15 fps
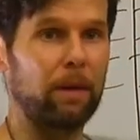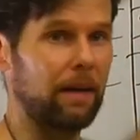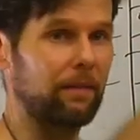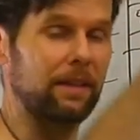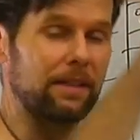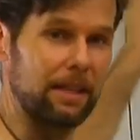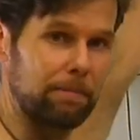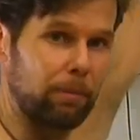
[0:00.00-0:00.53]
We have
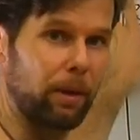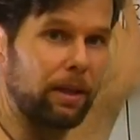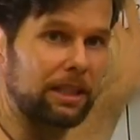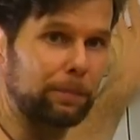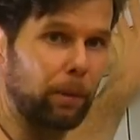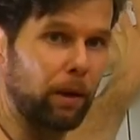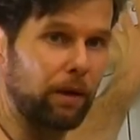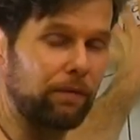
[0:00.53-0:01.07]
the
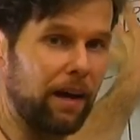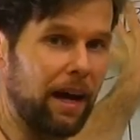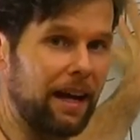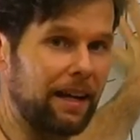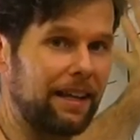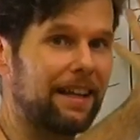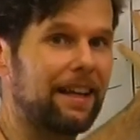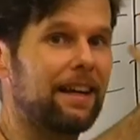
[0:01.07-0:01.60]
diploid
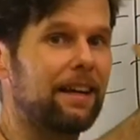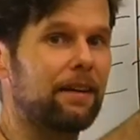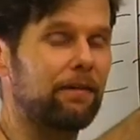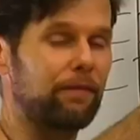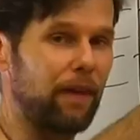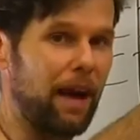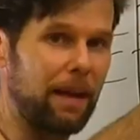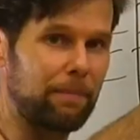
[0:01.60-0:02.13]
sporophyte,
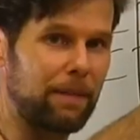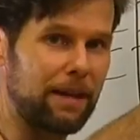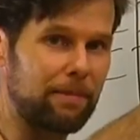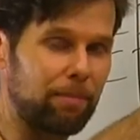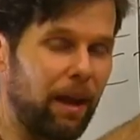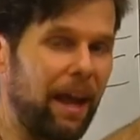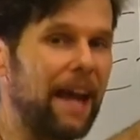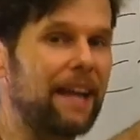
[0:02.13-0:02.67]
phyte being
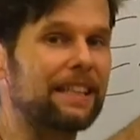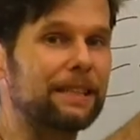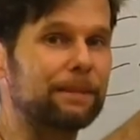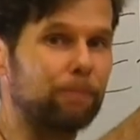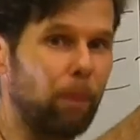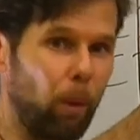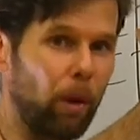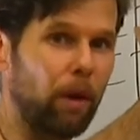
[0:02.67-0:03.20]
plant,
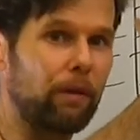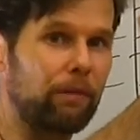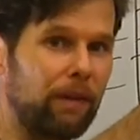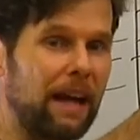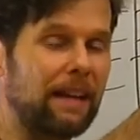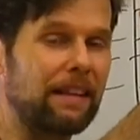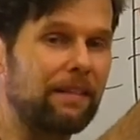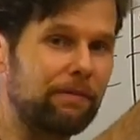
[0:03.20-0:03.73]

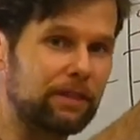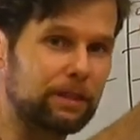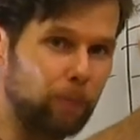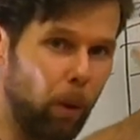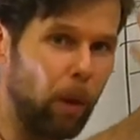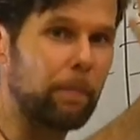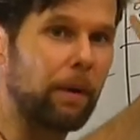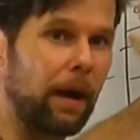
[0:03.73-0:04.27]
sporophyte, the
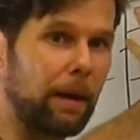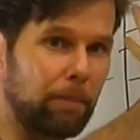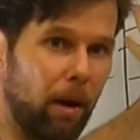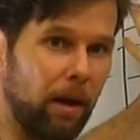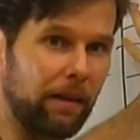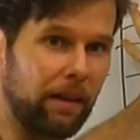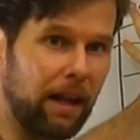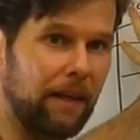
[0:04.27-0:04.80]
spore-bearing
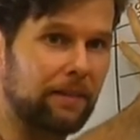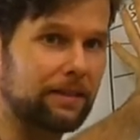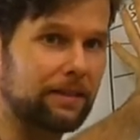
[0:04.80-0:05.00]
part of the life